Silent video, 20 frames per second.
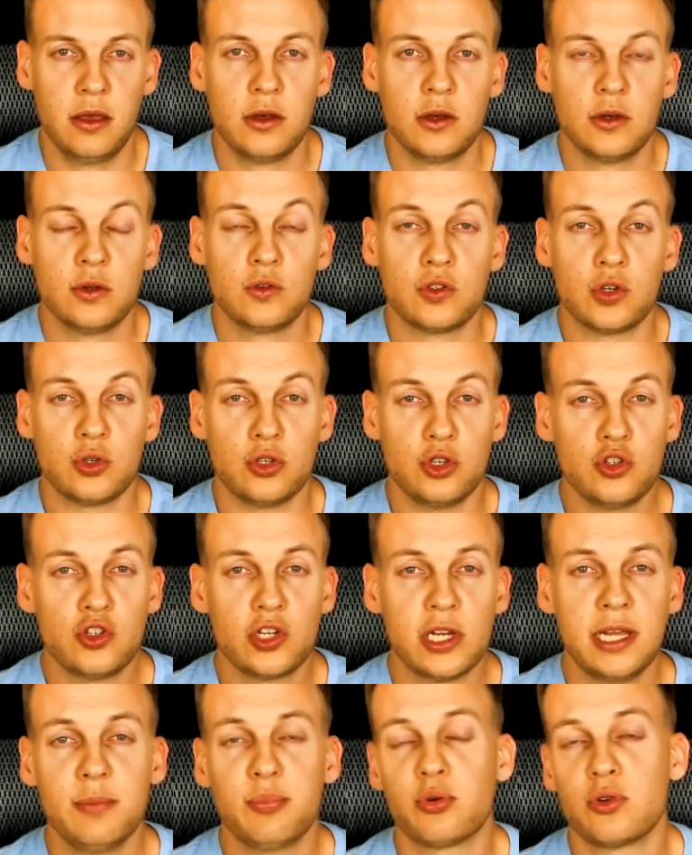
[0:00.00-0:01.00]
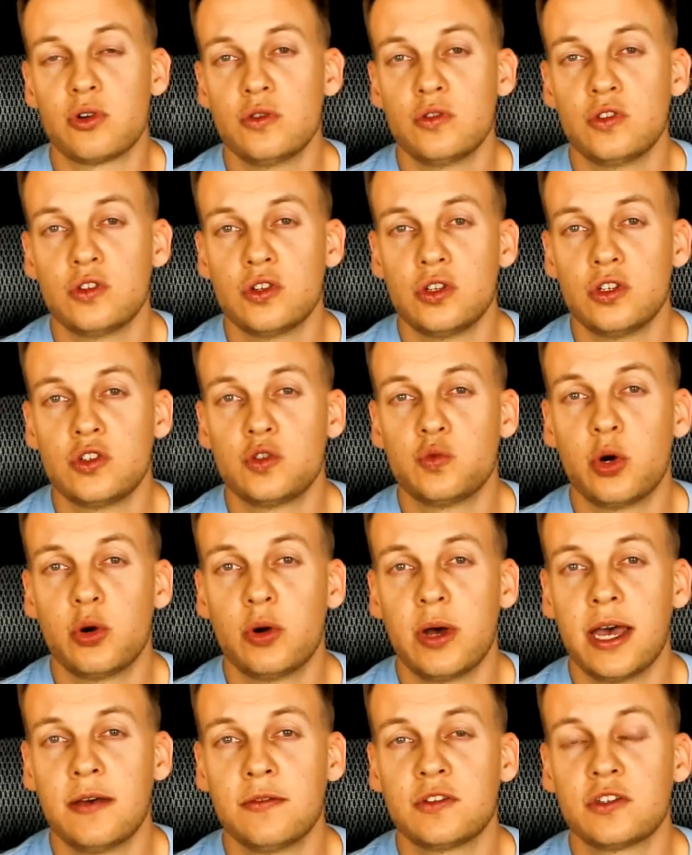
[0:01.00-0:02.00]
So usually producers will
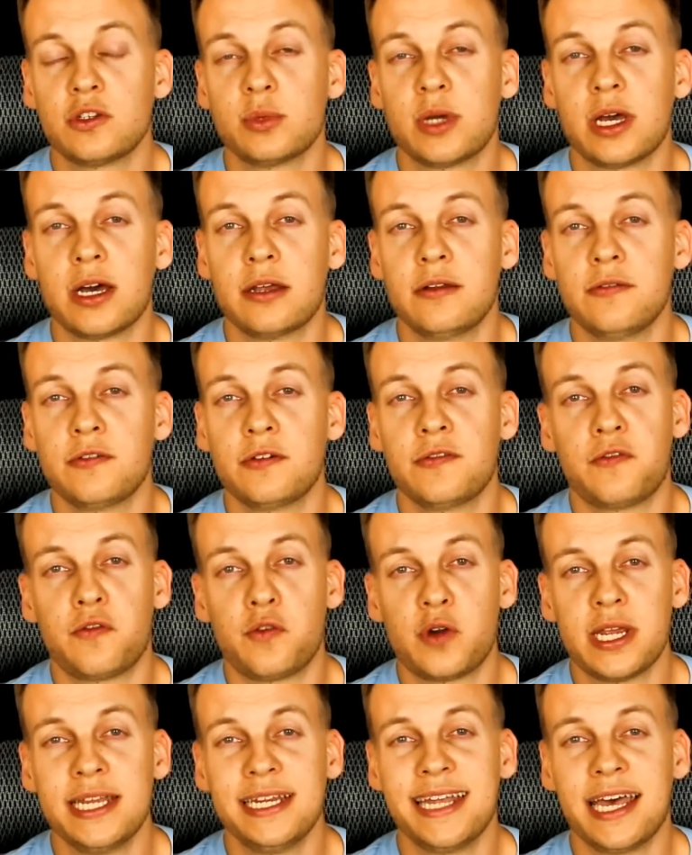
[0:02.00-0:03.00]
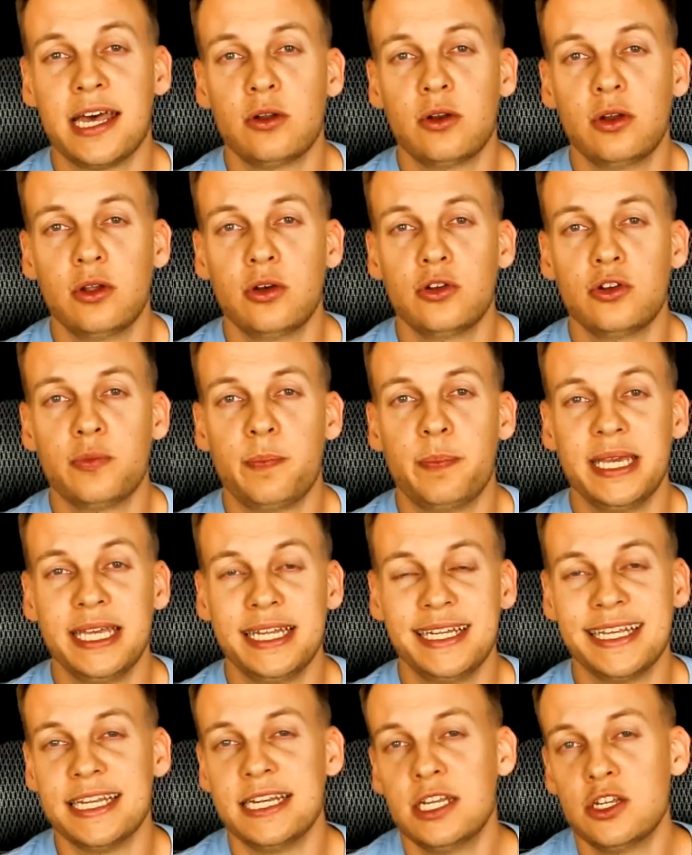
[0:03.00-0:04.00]
have some kind of a free download
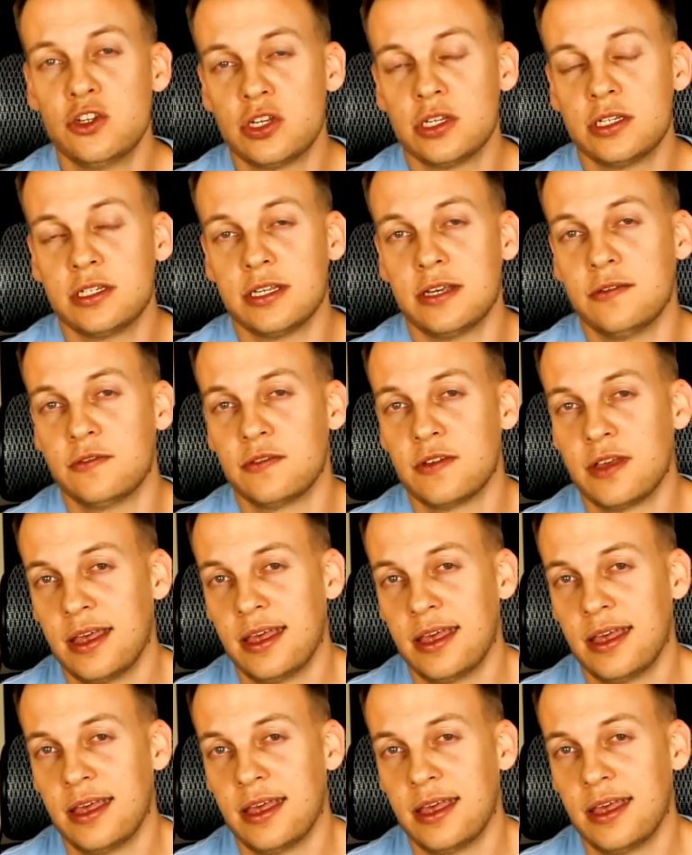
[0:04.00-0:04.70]
beat initiative.